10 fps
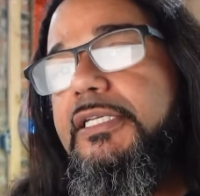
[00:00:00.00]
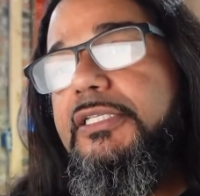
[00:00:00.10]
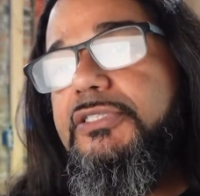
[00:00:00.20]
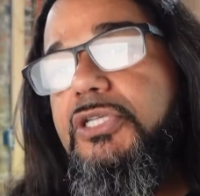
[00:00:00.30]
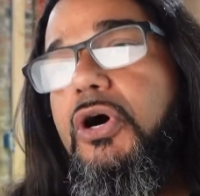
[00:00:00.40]

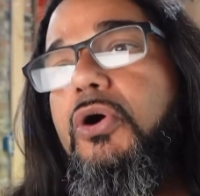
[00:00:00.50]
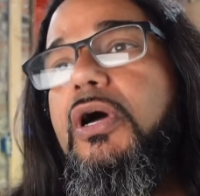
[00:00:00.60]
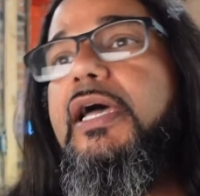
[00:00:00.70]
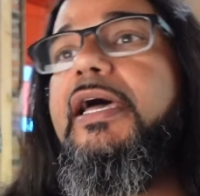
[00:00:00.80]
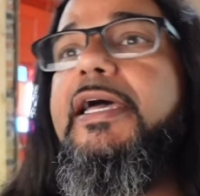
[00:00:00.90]
So
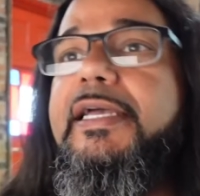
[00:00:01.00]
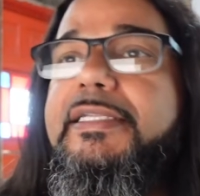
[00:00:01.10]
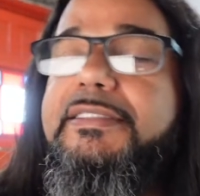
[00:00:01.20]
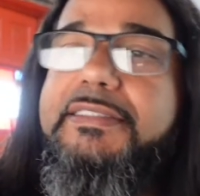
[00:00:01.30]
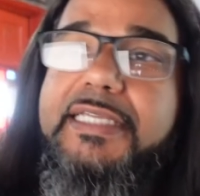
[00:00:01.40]

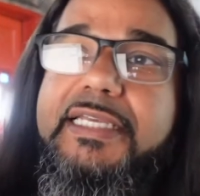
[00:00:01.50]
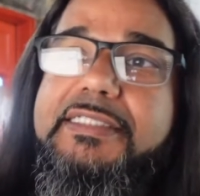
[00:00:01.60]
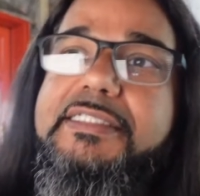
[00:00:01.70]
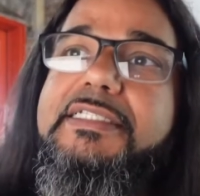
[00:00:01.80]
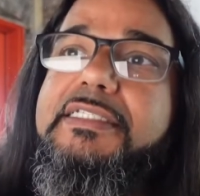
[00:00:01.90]

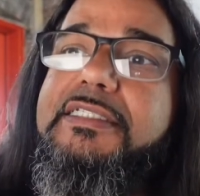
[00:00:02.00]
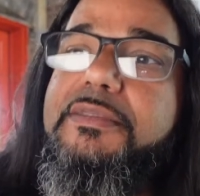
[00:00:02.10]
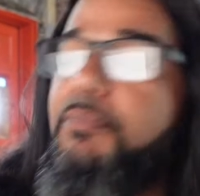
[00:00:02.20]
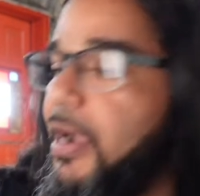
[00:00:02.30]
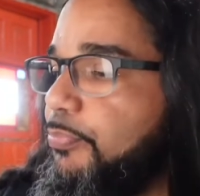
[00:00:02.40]
this
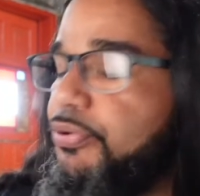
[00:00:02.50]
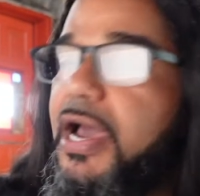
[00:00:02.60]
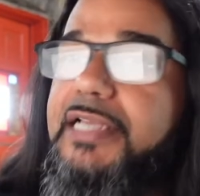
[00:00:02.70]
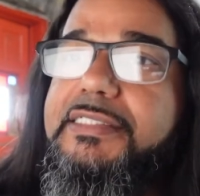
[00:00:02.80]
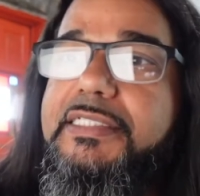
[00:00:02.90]
is my
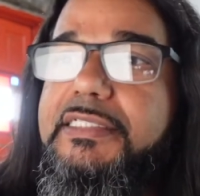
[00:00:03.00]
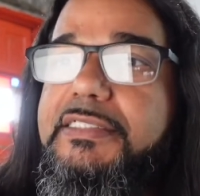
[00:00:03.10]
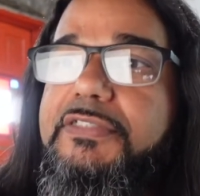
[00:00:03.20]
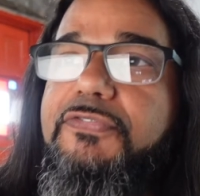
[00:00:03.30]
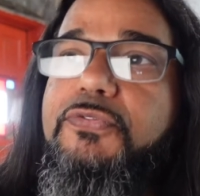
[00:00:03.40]

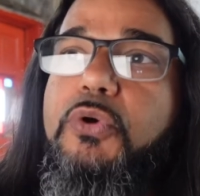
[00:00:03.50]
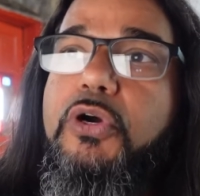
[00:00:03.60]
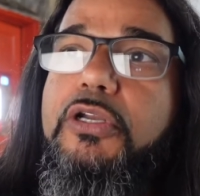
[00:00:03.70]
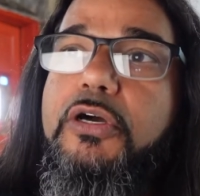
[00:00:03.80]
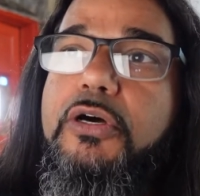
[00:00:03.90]
process
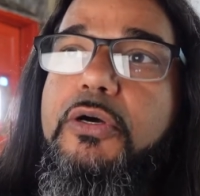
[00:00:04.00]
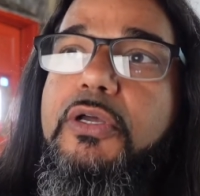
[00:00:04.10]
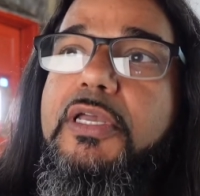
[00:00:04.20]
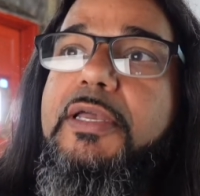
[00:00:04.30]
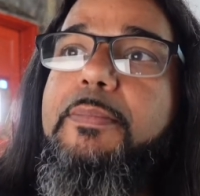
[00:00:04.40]
for the
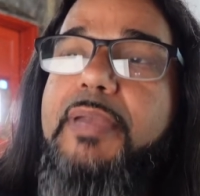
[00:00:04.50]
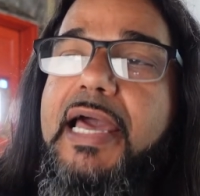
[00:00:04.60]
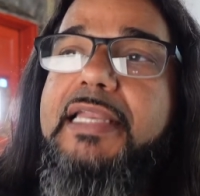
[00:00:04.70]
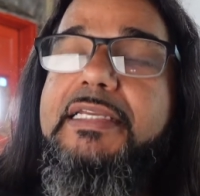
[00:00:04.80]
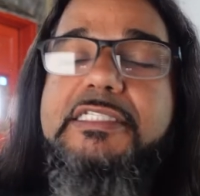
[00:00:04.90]

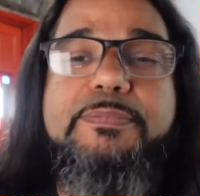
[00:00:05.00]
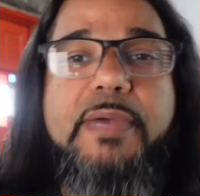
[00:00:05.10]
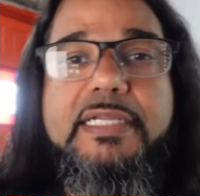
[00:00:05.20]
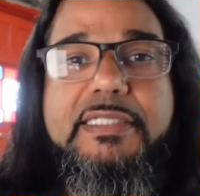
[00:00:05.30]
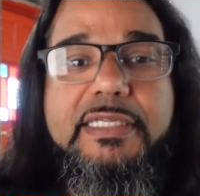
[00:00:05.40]
planning,
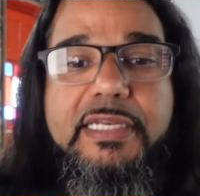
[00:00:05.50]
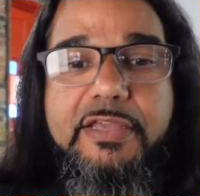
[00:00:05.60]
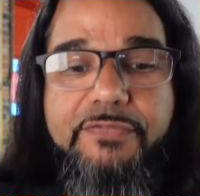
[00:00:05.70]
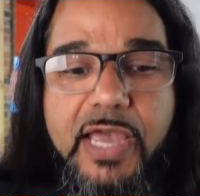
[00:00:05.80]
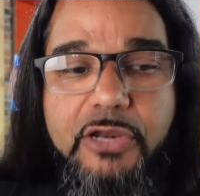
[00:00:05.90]
inspecting, and
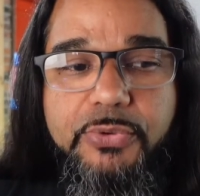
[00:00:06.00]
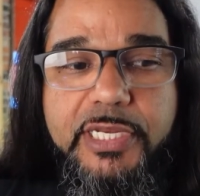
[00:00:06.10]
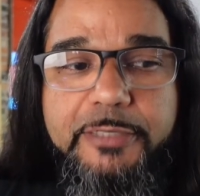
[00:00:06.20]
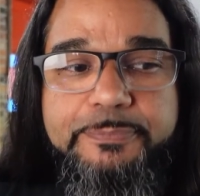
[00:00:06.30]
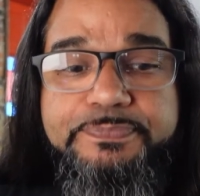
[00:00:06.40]

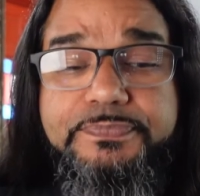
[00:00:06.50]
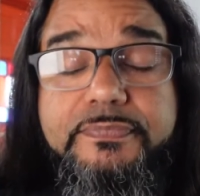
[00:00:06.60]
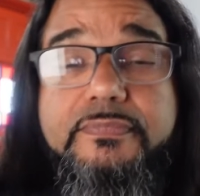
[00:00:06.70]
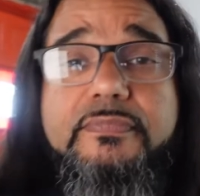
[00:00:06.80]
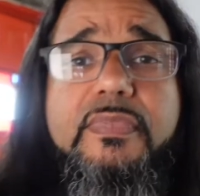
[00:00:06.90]
evaluating.
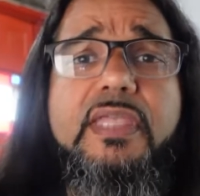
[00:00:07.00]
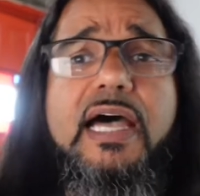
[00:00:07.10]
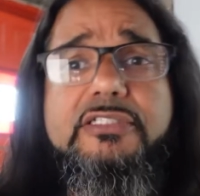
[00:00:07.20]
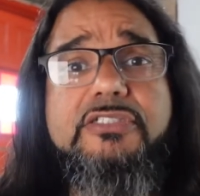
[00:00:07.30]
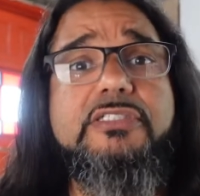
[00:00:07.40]

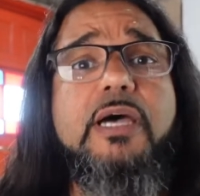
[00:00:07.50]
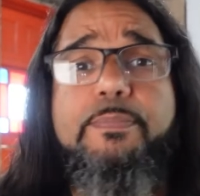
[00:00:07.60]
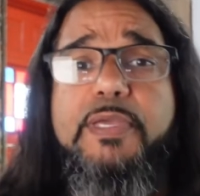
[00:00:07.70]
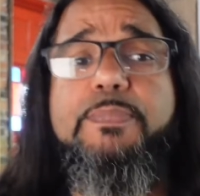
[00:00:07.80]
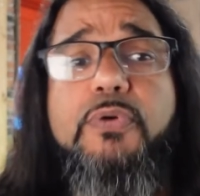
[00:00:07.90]
To some
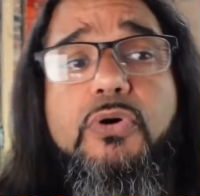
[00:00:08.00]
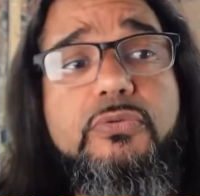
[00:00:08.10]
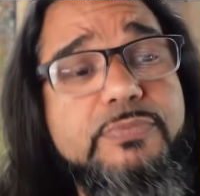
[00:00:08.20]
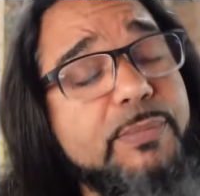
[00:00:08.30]
people